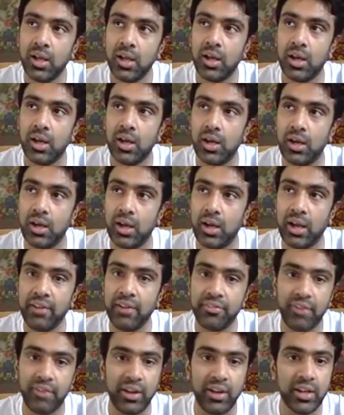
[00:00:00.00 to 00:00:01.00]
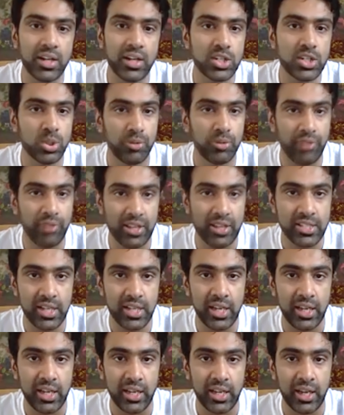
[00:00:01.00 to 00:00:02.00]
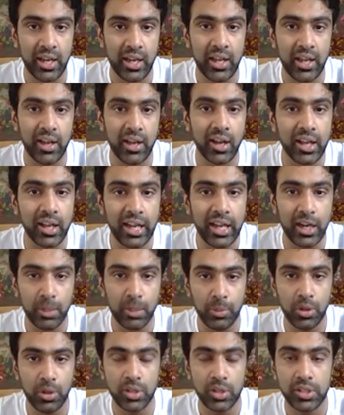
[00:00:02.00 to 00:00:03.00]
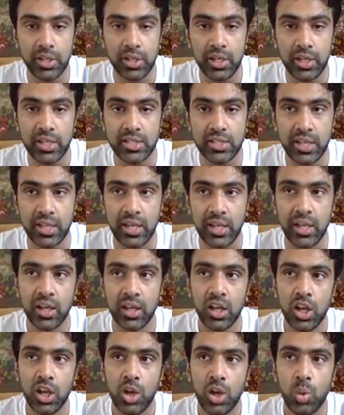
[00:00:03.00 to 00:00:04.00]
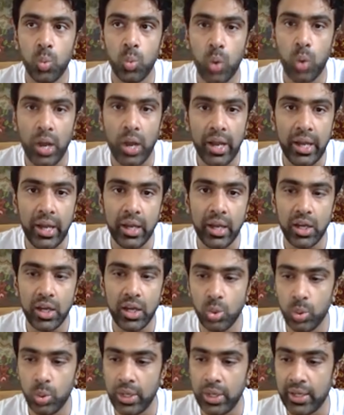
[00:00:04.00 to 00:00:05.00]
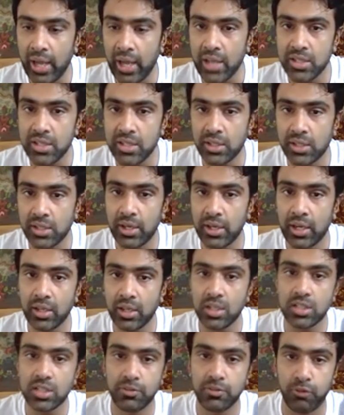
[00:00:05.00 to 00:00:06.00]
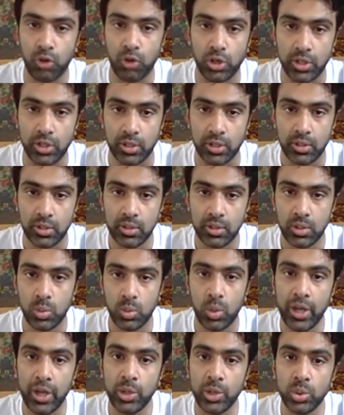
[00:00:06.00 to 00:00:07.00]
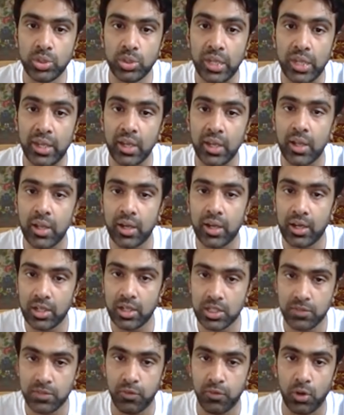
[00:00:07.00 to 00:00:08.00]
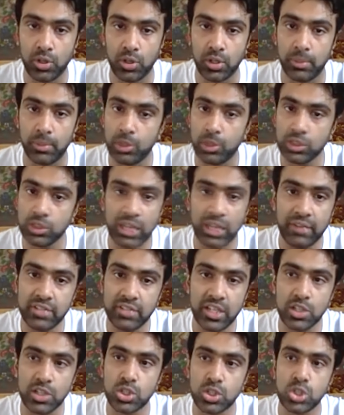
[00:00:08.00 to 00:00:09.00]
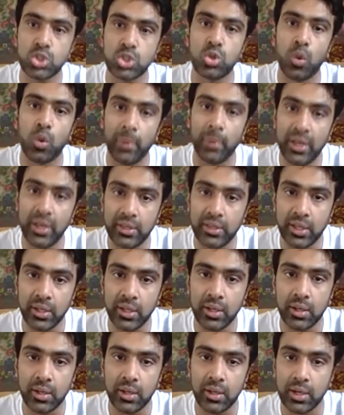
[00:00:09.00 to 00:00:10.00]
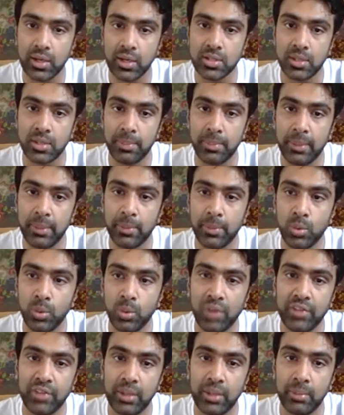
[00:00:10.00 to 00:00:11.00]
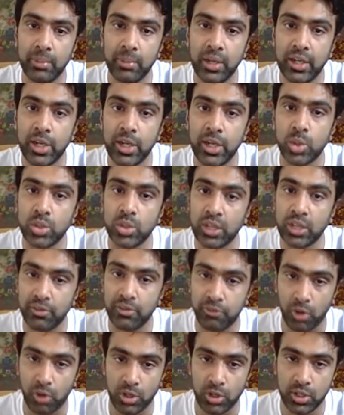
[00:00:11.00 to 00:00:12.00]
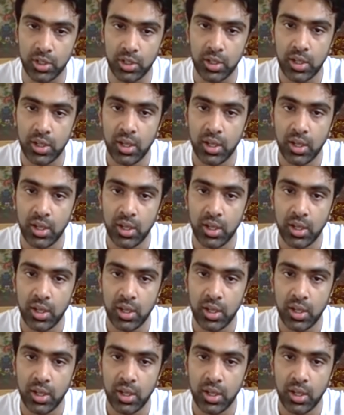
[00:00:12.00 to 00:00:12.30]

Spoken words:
I find it so fascinating. And I agreed upon a theory saying, why do intelligent cricketers falter? why do thinking cricketers falter? Because I've seen so many thinking cricketers and people who have the ability to think falter.